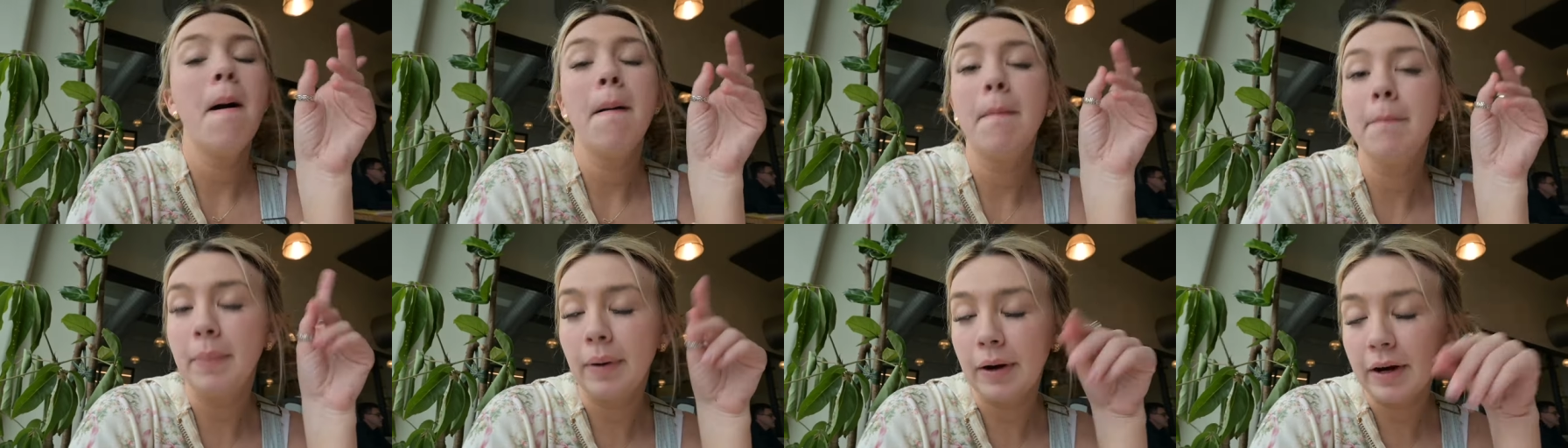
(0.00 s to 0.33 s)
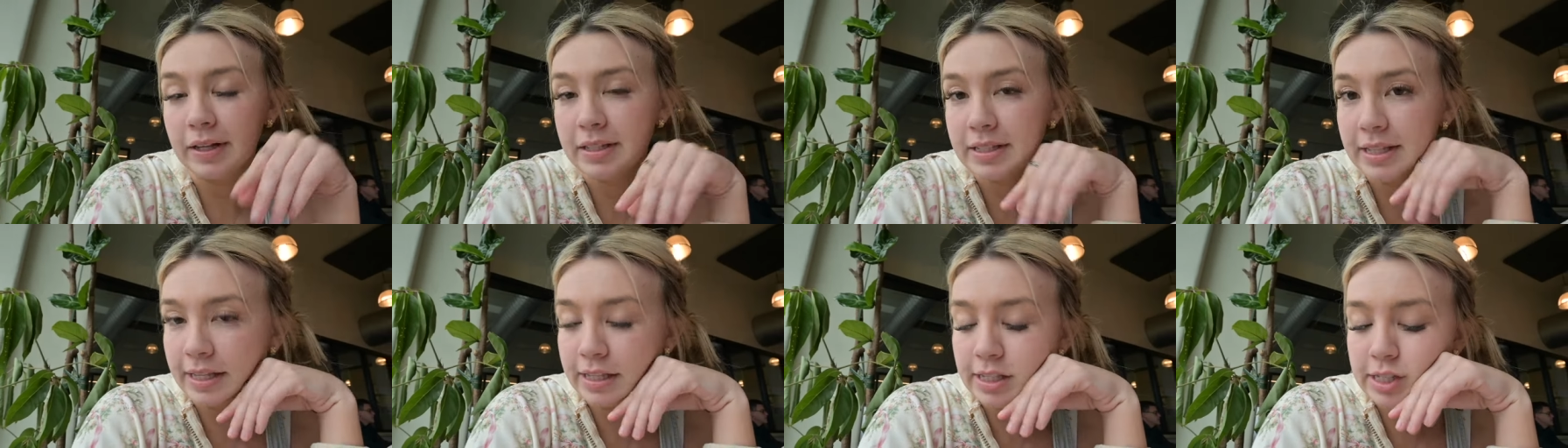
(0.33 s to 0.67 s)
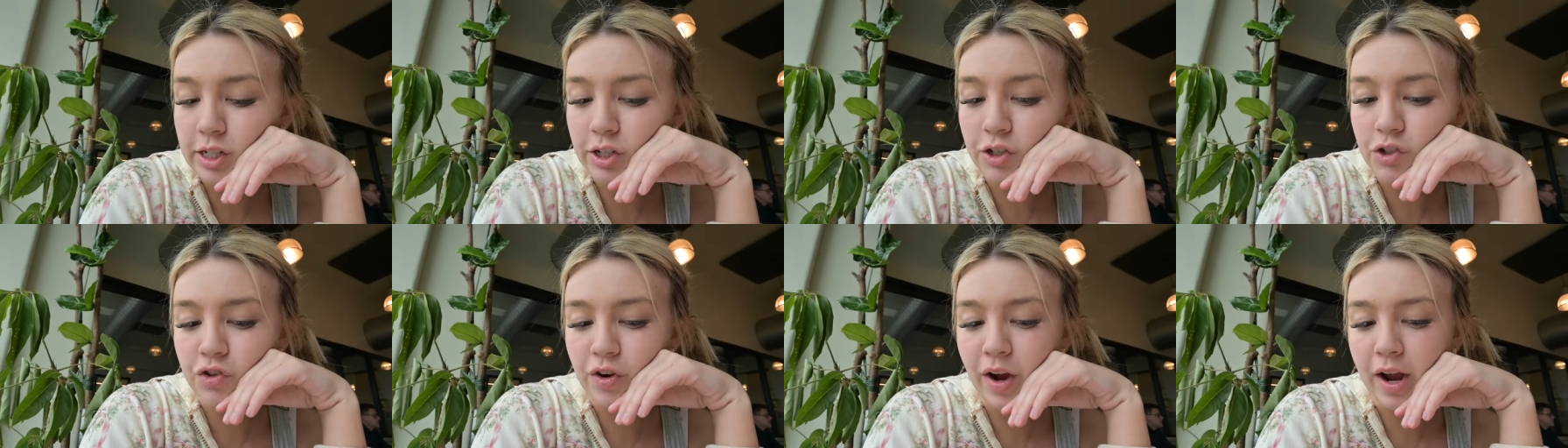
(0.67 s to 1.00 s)
Margaret's
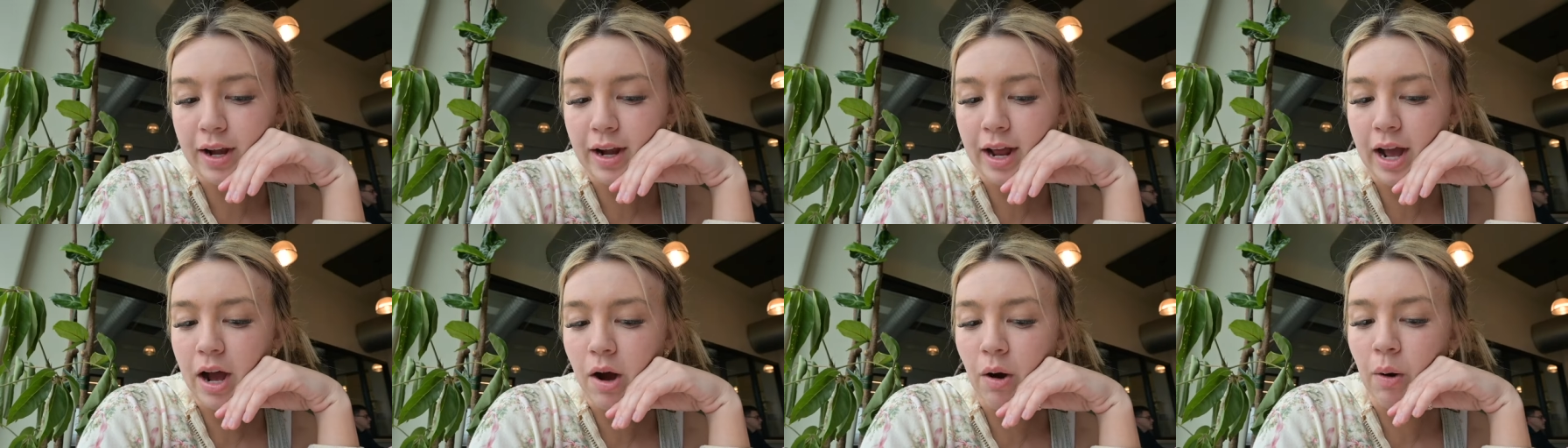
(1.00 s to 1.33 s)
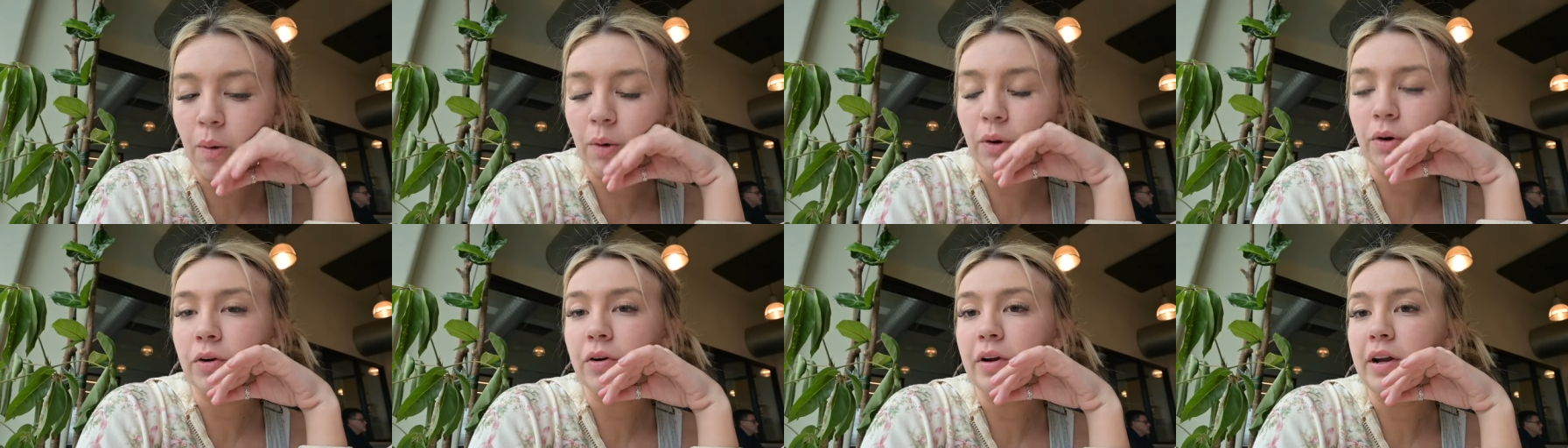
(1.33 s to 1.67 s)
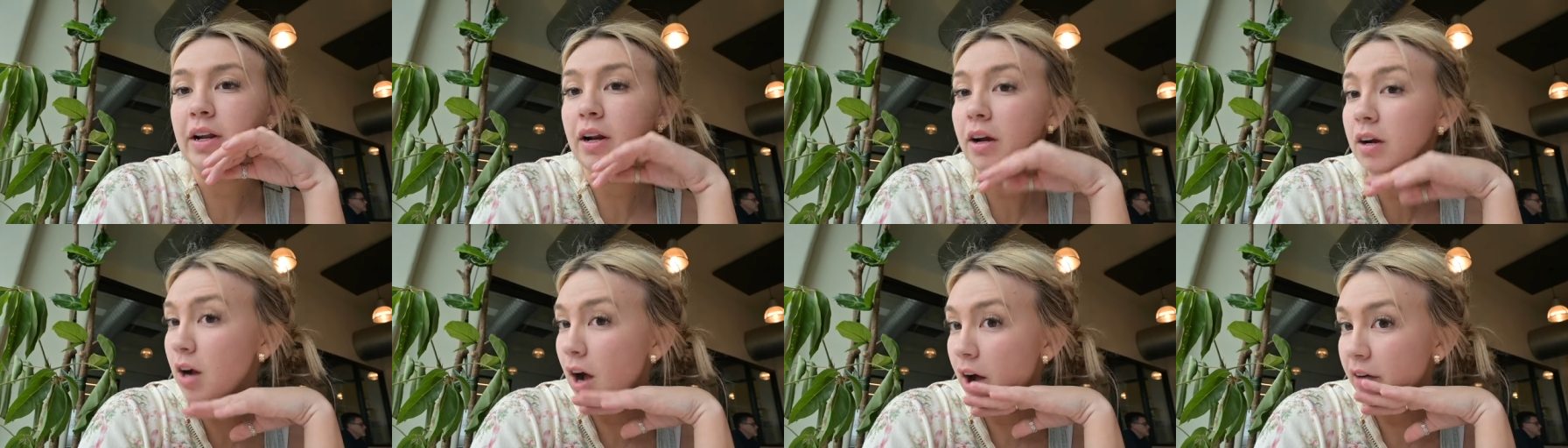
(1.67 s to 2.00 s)
downstairs right now ordering
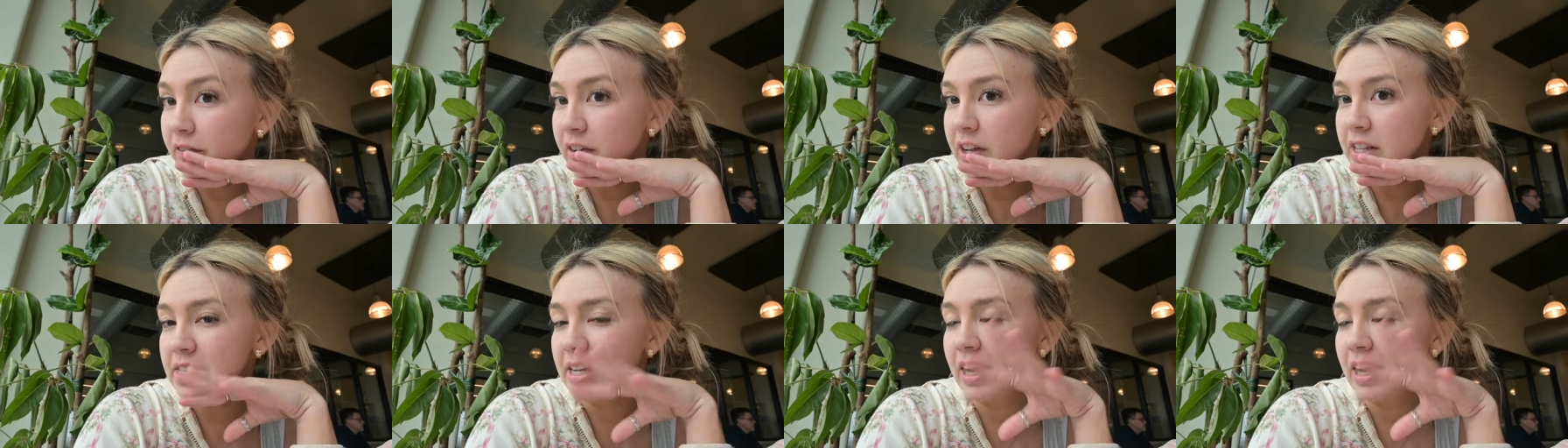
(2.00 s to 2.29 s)
our coffees.